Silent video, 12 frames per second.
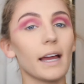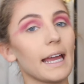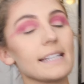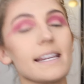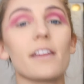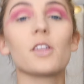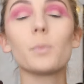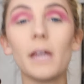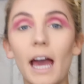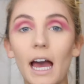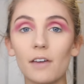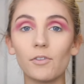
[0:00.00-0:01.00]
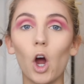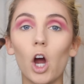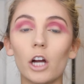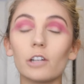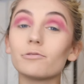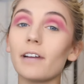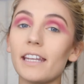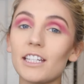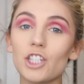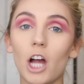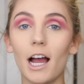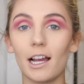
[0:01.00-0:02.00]
Okay, now that we have our
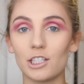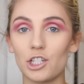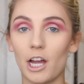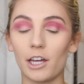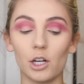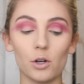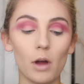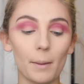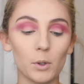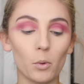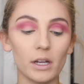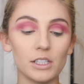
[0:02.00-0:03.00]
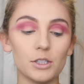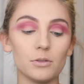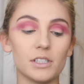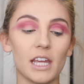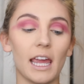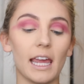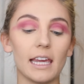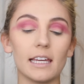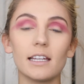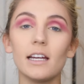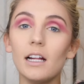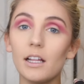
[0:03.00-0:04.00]
reddish eyeshadow, I'm going to
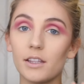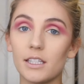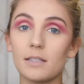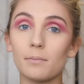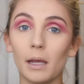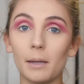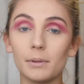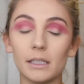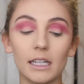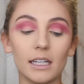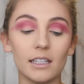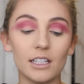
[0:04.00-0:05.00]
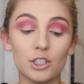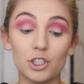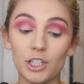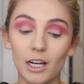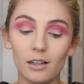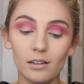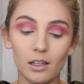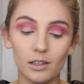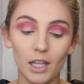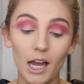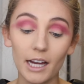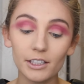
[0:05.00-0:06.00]
take this Maybelline gel
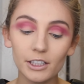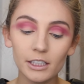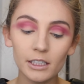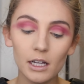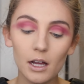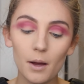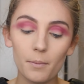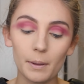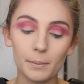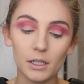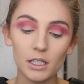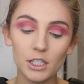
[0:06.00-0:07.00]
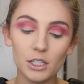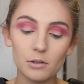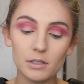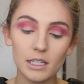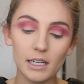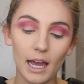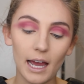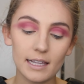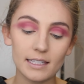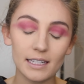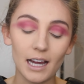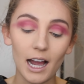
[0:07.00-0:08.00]
liner, but I'm going to use it
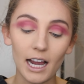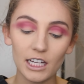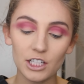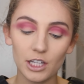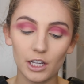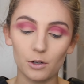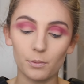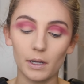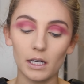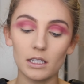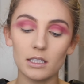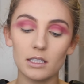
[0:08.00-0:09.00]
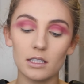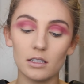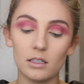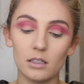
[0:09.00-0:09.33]
as an eyeshadow base.